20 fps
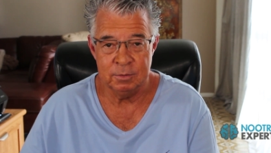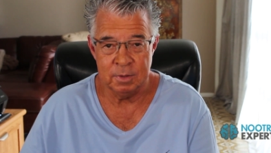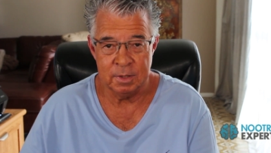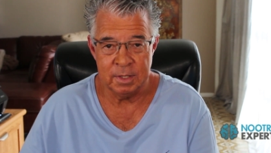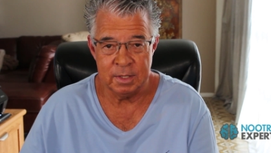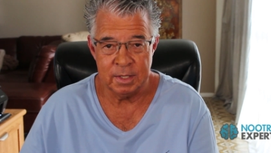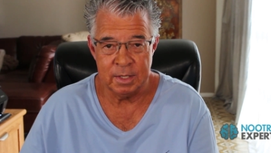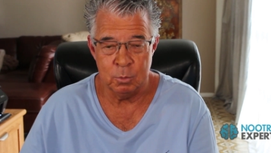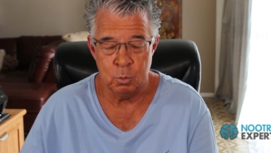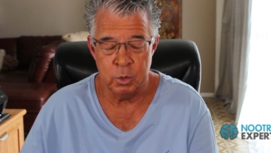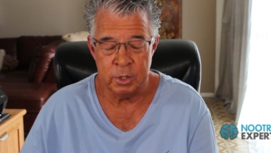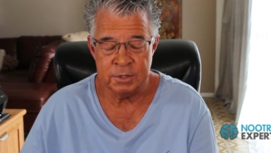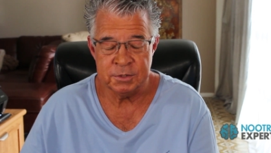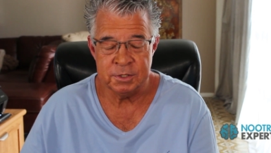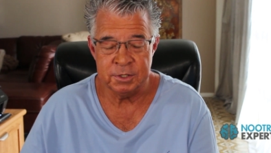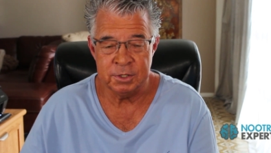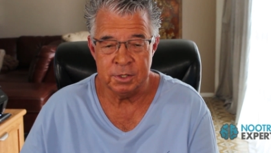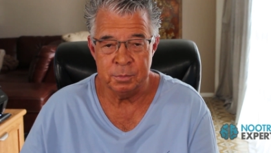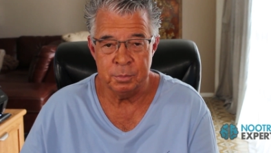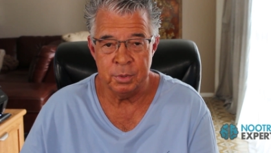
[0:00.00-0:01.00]
it works
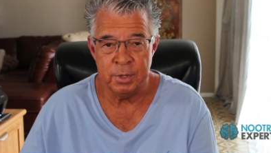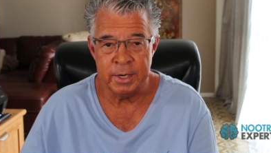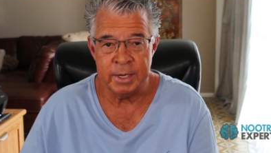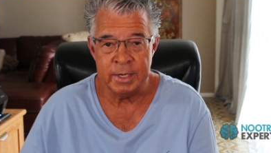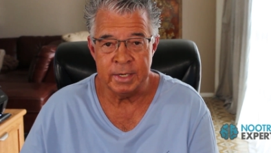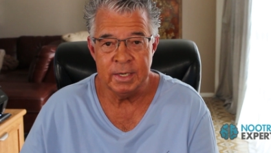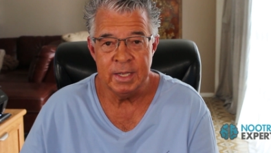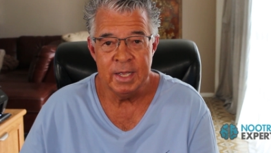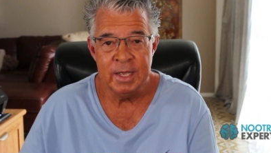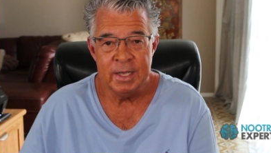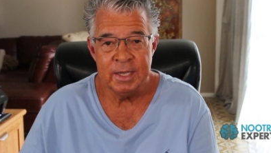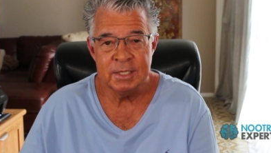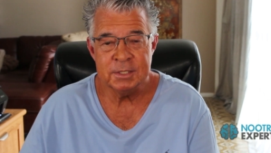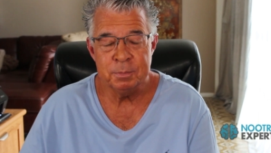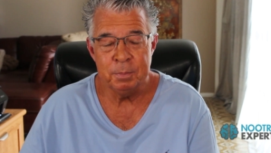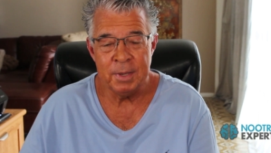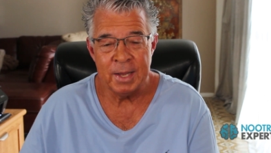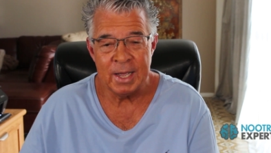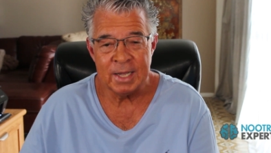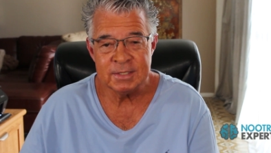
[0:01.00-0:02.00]
in your brain is
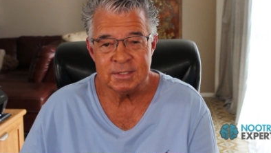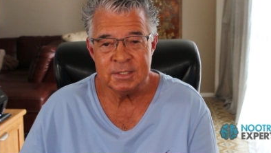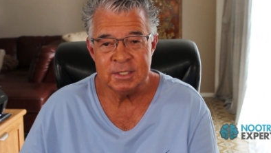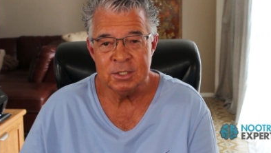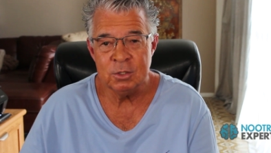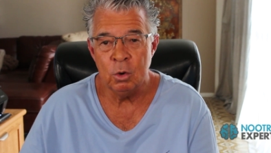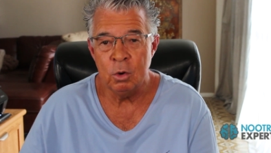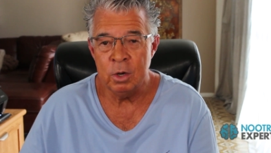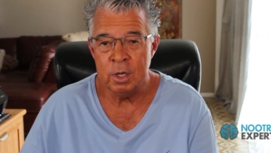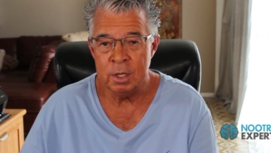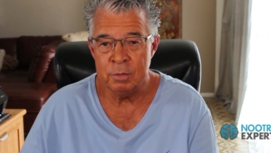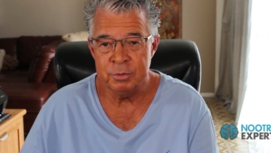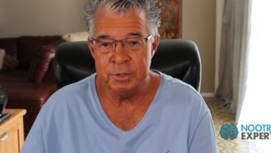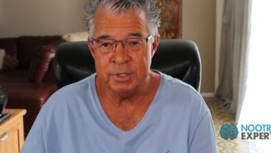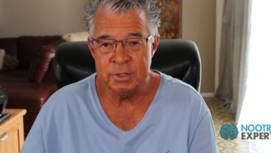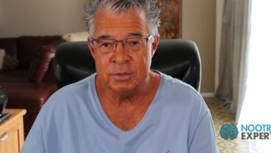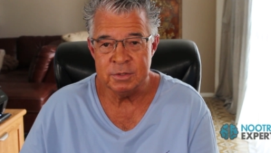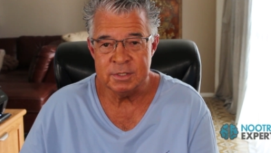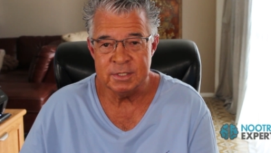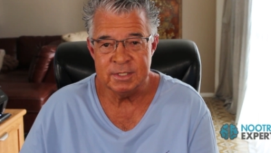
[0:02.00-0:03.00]
black seed oil
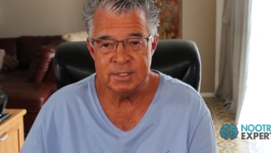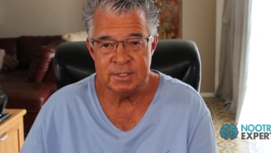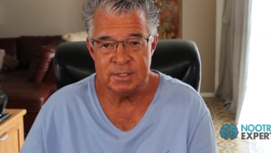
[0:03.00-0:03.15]
reduces